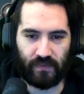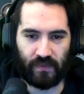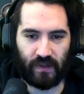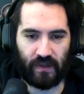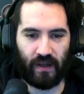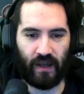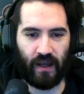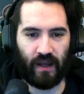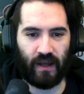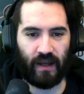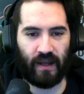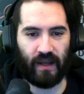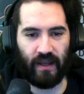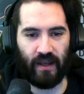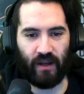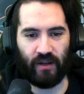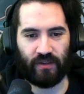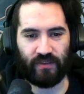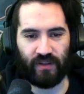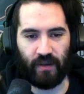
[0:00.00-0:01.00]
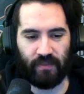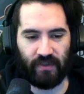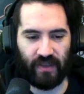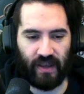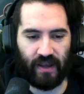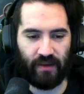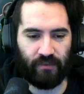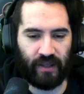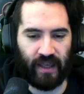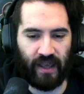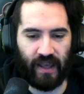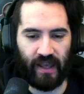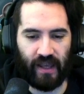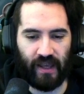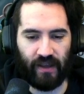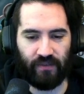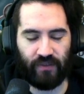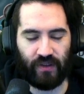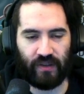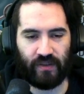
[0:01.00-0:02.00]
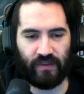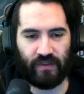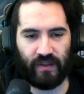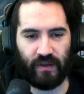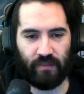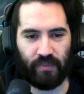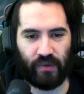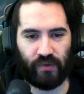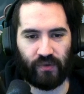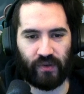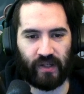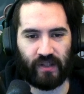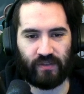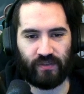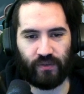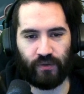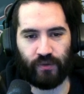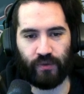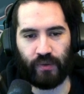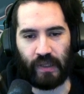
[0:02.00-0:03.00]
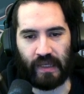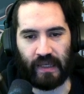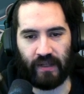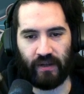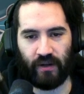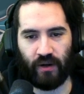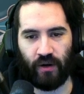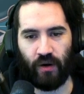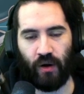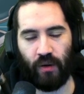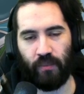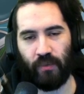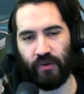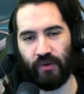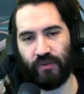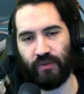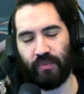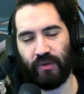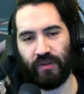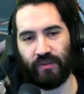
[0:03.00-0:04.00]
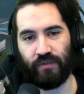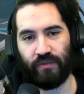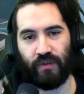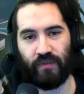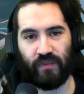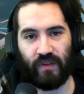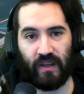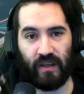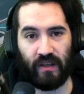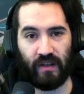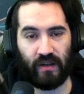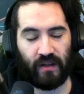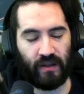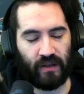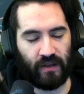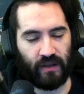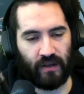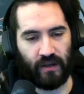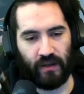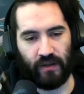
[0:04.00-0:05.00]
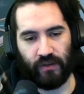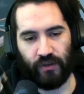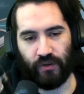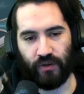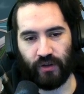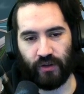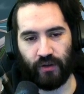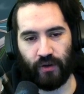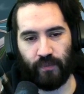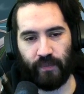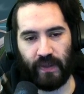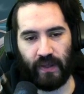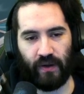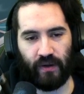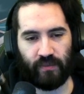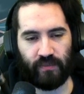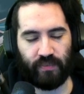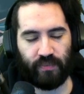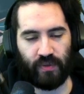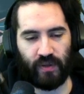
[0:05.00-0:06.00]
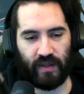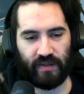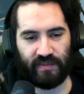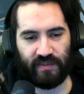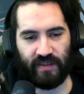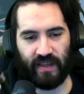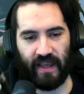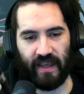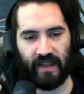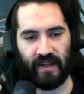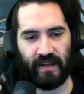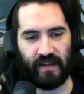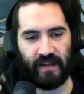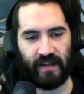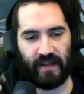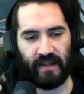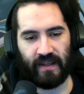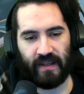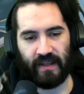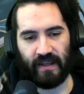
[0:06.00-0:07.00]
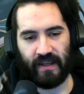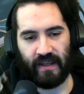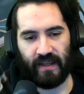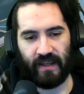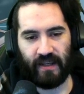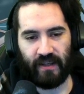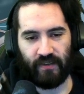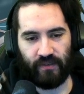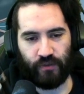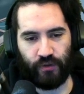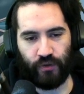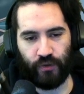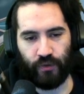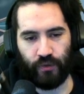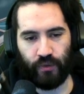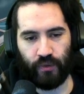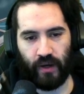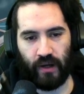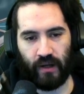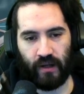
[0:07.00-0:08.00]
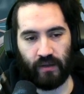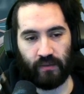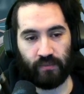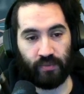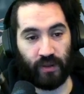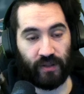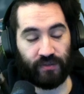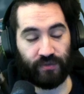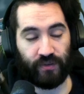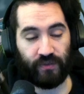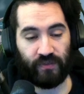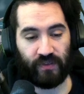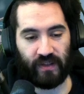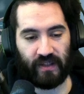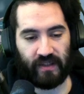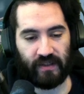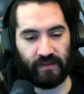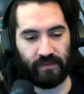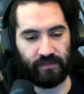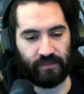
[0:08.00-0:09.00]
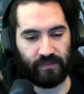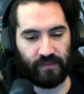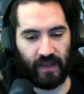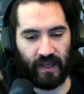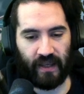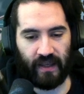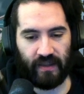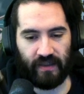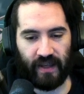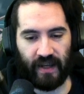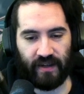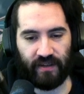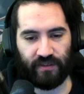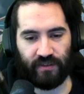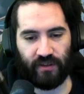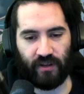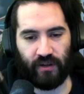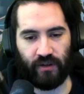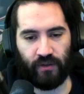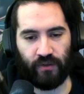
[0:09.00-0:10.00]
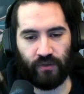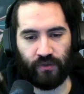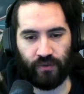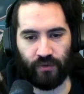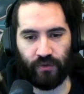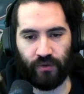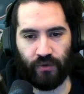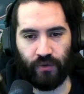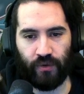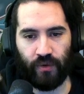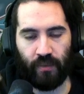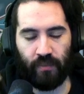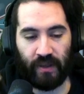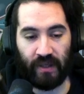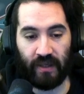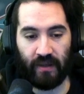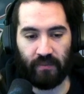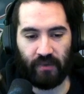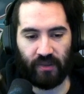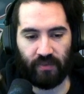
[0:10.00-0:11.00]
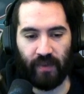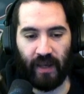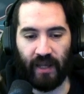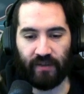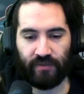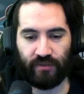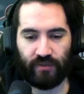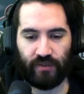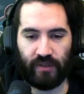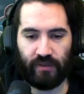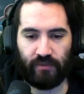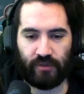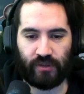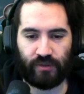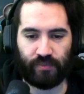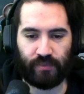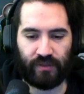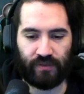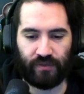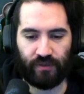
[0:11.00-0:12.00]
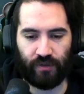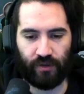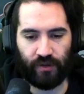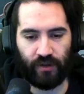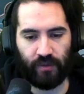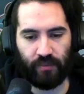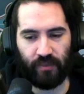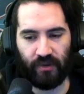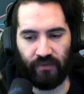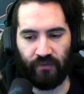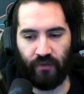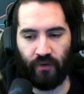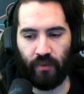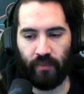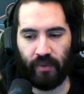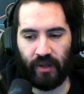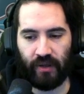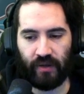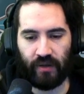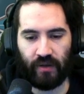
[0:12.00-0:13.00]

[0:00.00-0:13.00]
On top of that, we have the ability to get our armor to plus 15. You can go beyond plus 10 to plus 15, and that is done through behemoth mastery, which means you're going to be farming